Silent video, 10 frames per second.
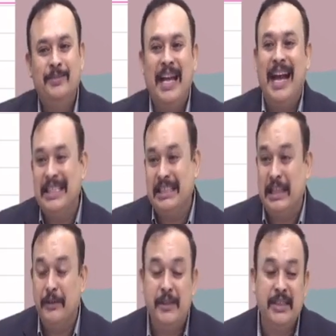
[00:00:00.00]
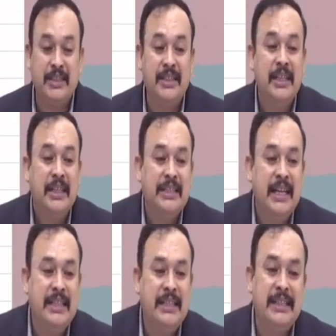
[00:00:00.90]
as reference section
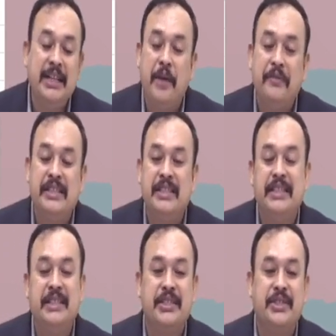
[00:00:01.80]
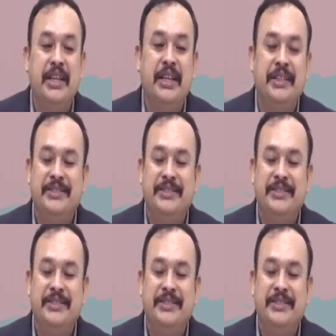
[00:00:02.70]
83 of the CGST.